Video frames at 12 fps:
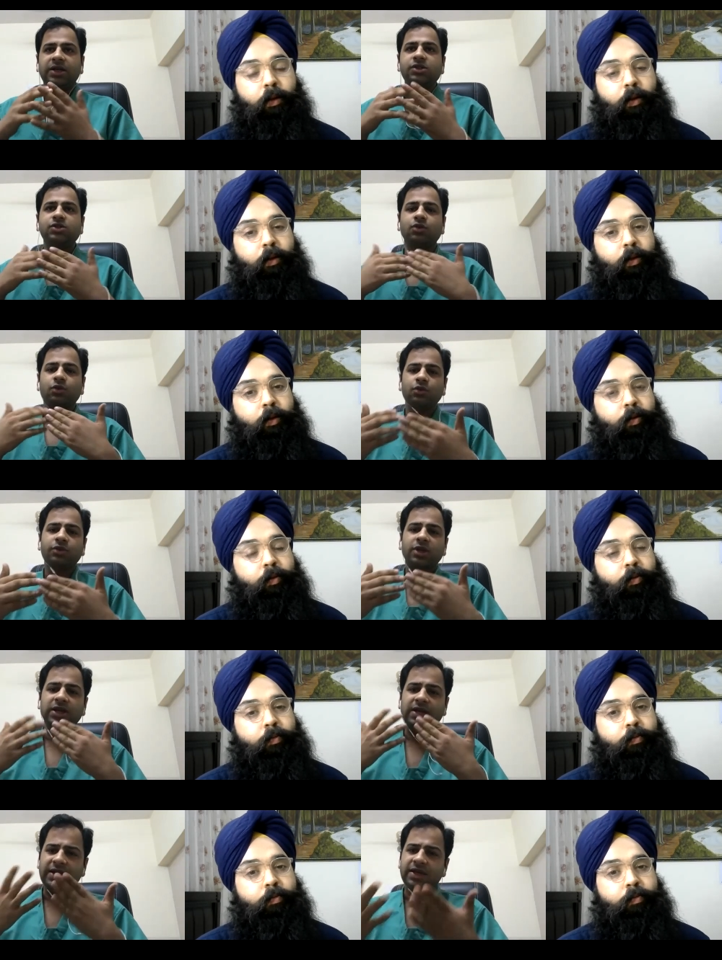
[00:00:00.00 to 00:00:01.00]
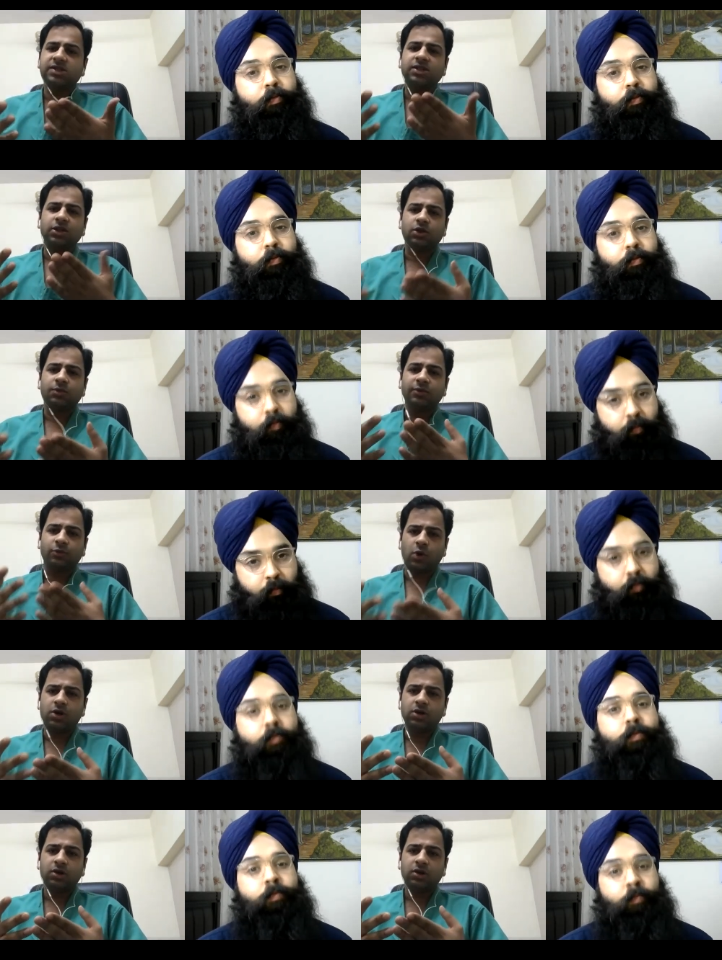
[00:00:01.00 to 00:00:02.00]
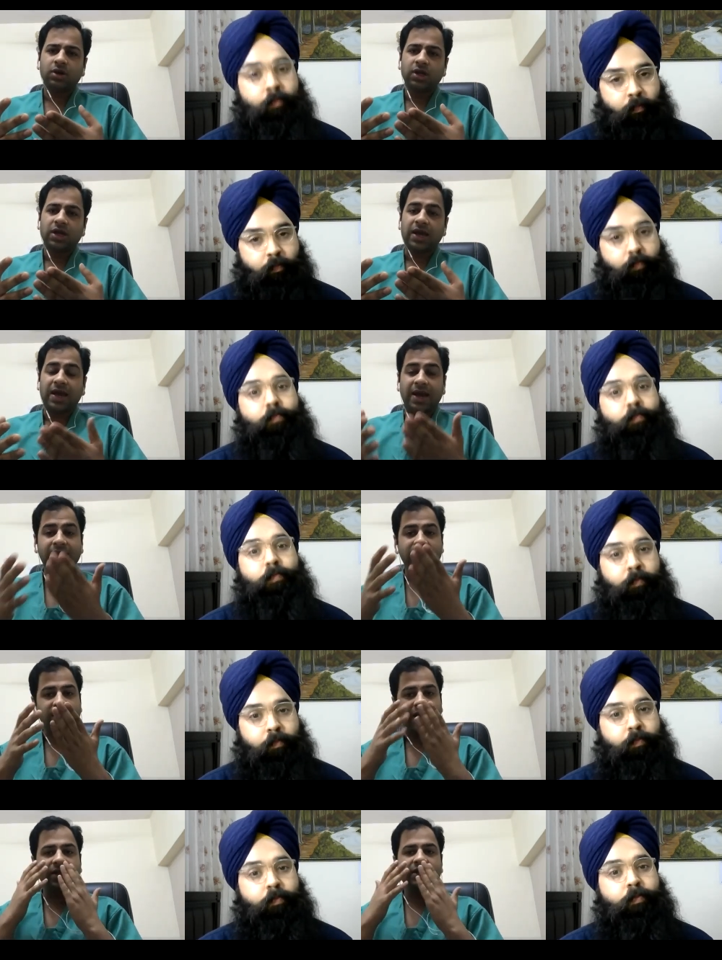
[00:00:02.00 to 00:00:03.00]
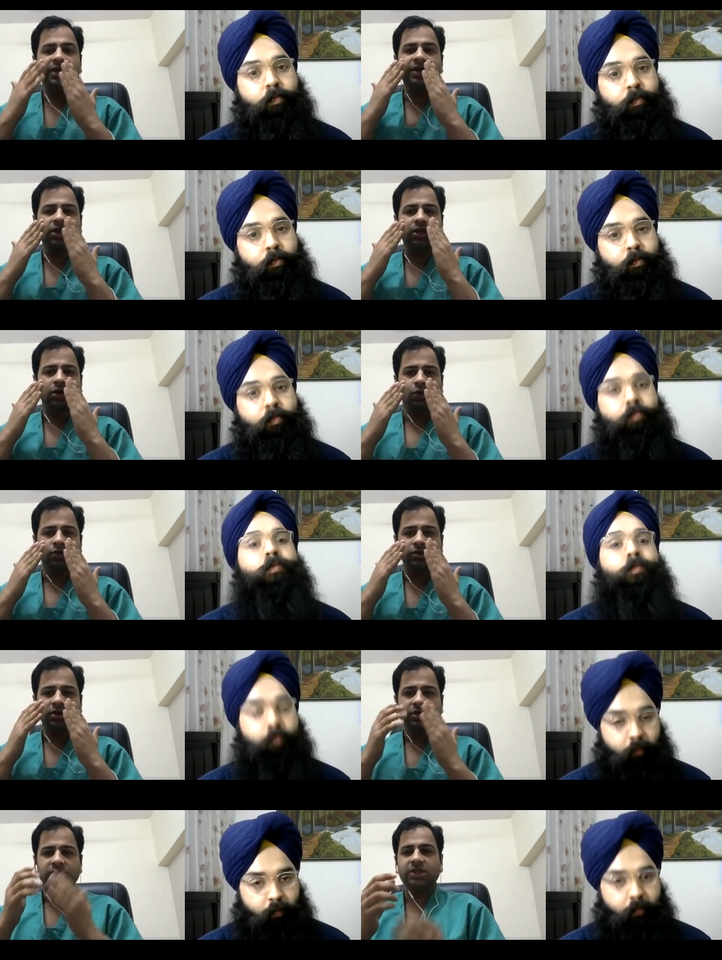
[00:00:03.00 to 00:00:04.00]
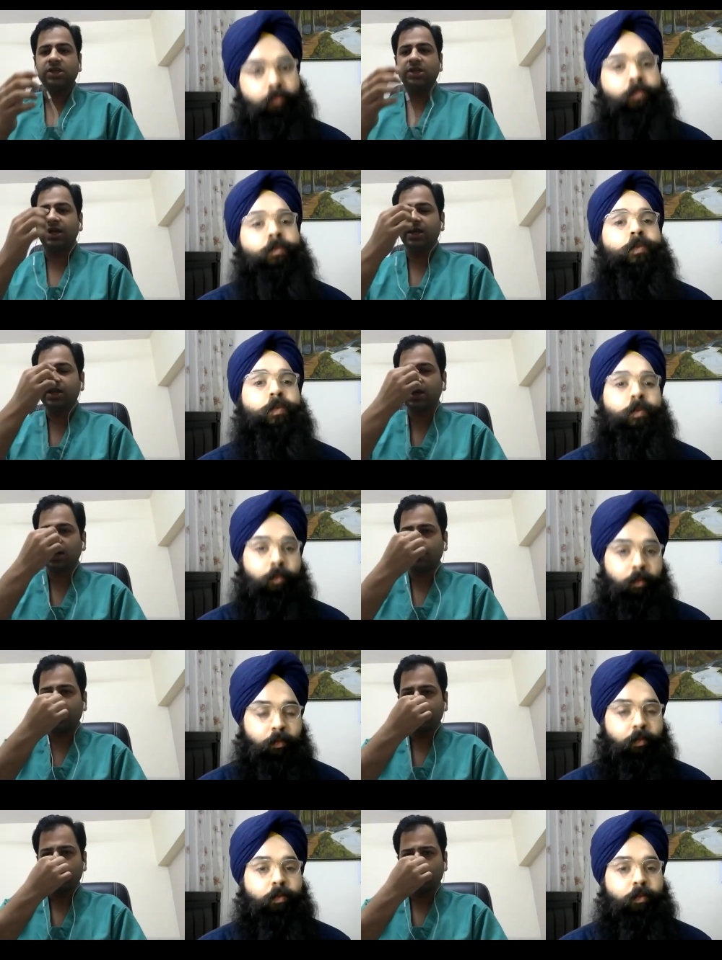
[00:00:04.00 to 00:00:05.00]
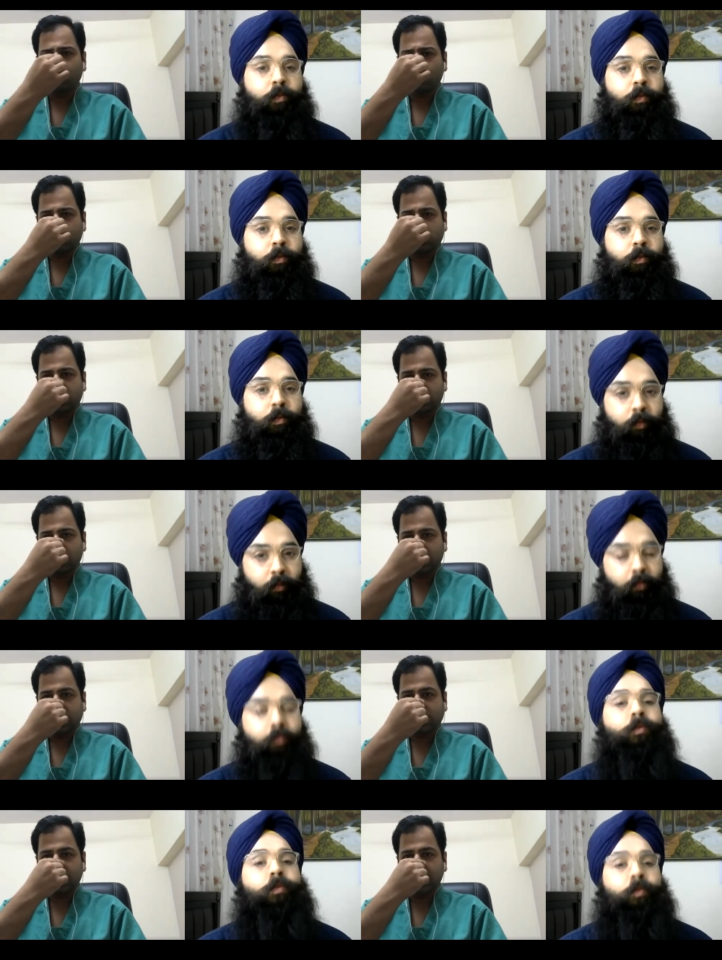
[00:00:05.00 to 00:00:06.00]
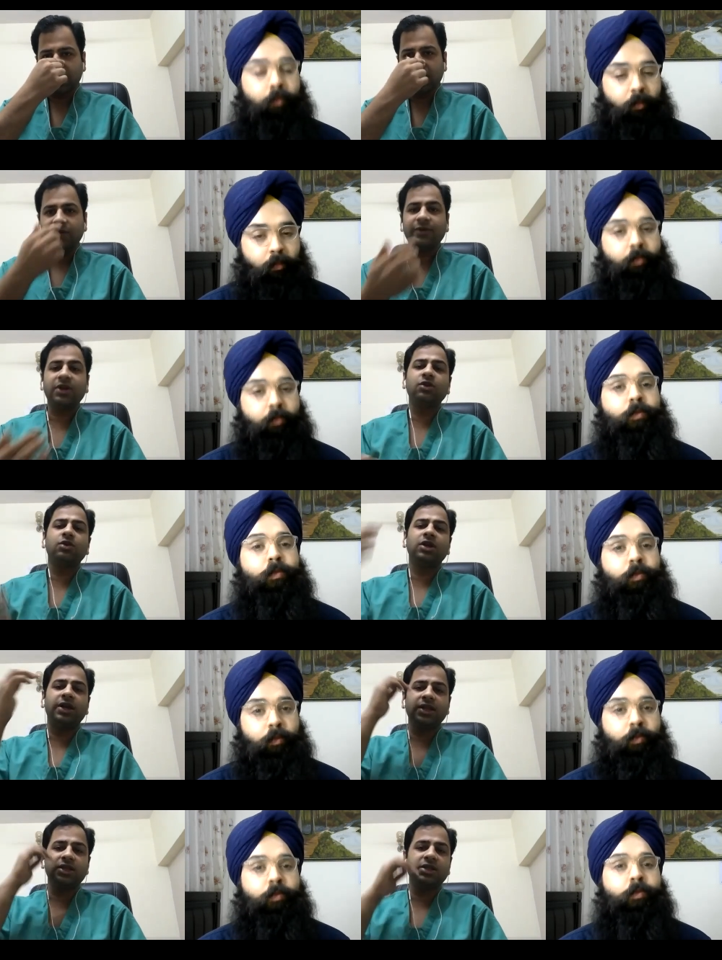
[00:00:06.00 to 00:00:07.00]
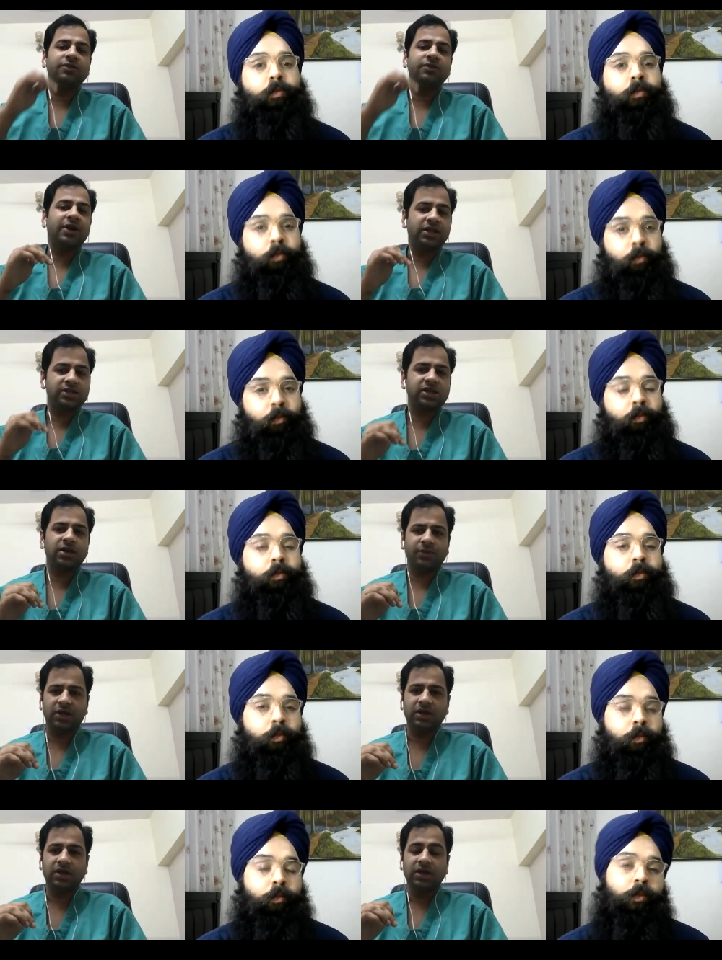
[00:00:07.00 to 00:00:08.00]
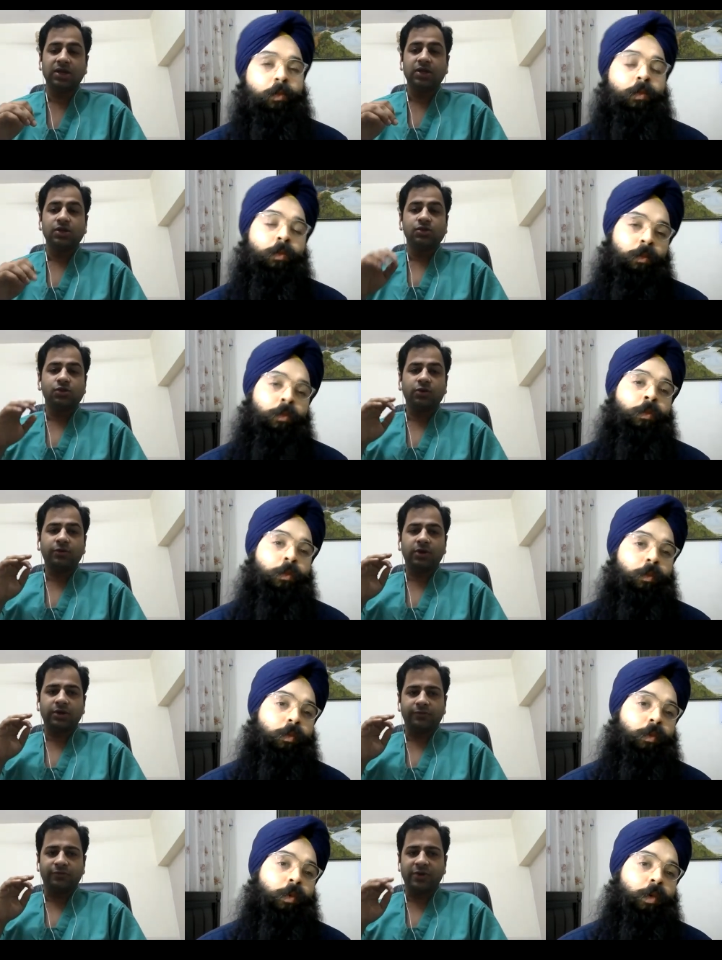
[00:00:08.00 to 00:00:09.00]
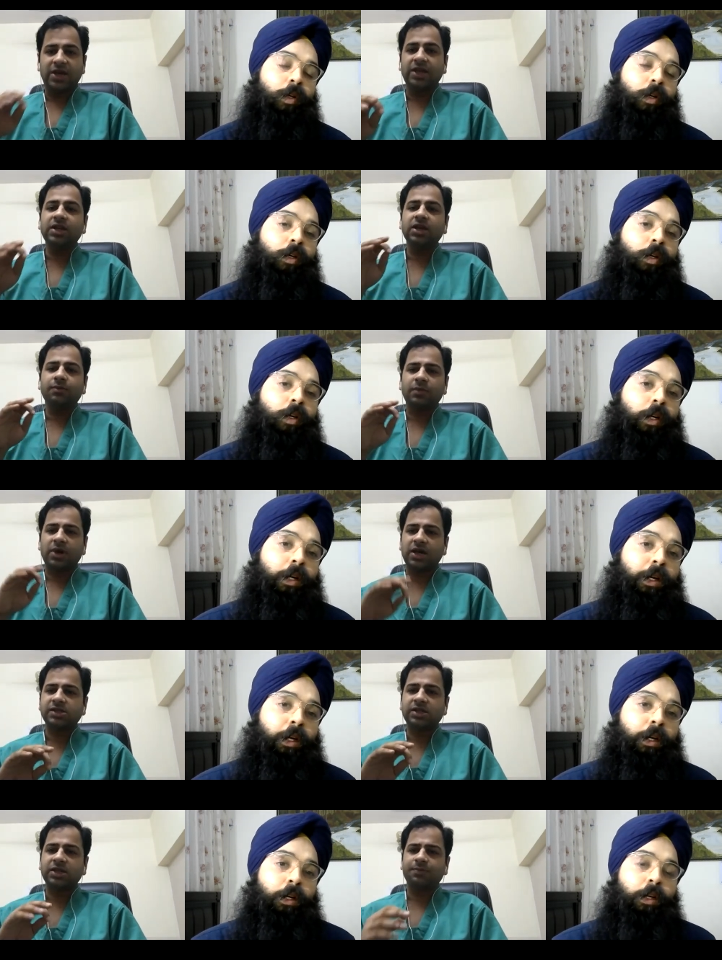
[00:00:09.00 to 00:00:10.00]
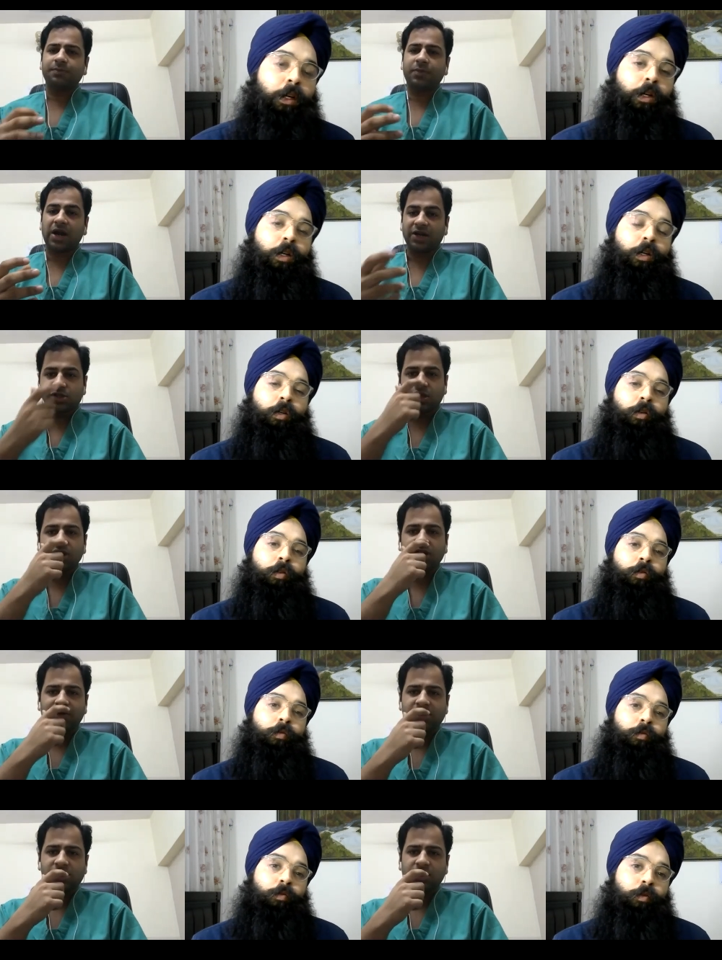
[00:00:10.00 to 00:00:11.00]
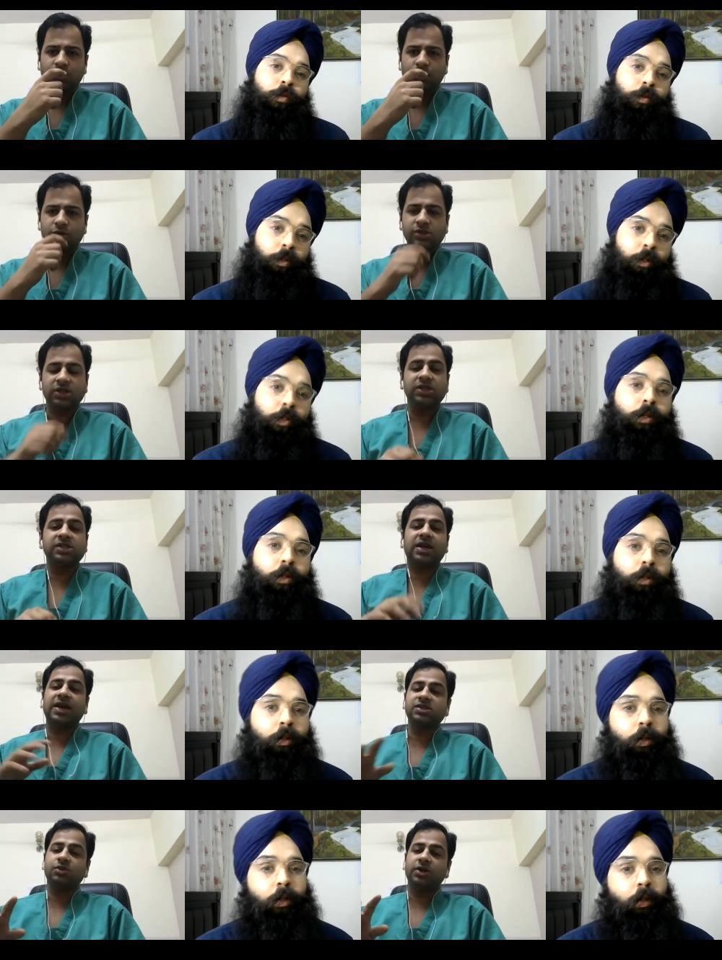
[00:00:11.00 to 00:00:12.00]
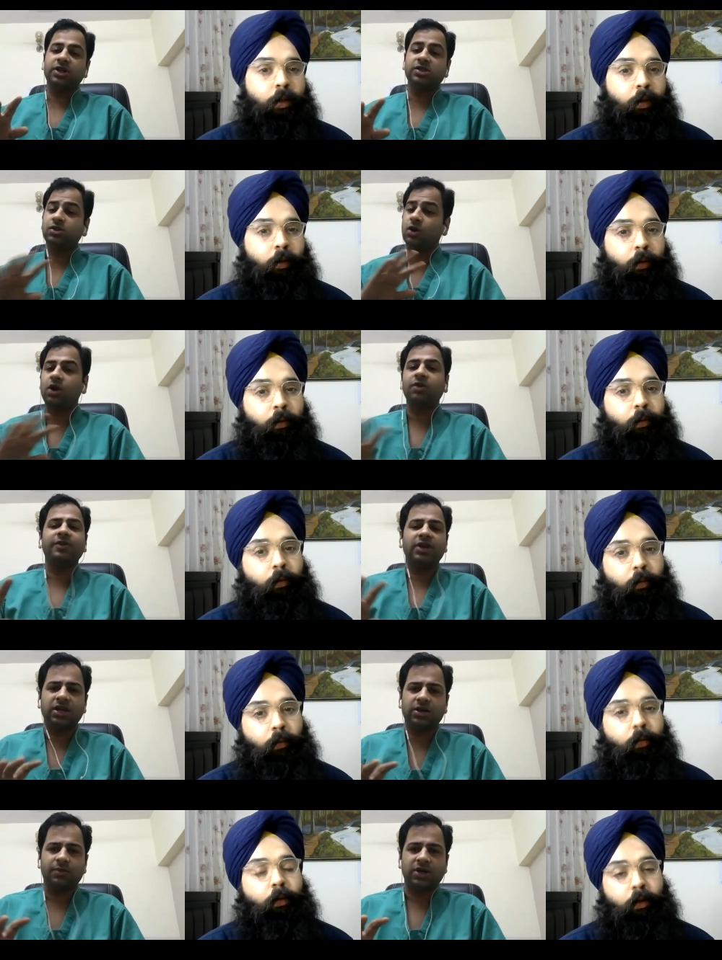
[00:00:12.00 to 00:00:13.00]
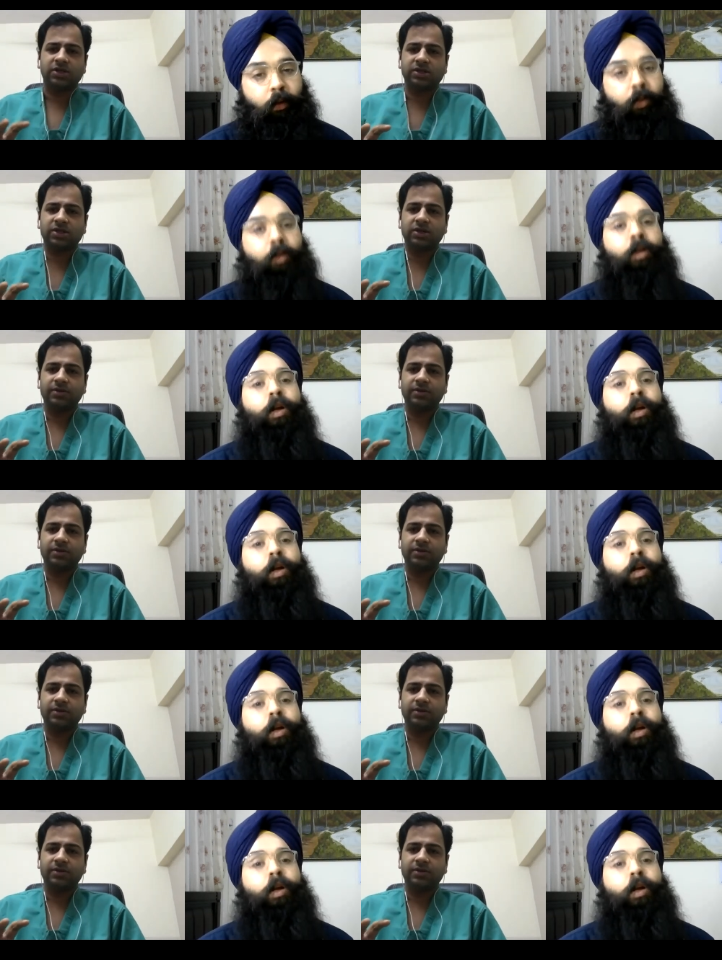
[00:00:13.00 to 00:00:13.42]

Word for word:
Speaker 1: least two to three layers need to be worn and tightly enclosed. The area above your nose is the area where you are letting the virus come in. So wearing a mask that partially covers the nose is as good as not wearing a mask.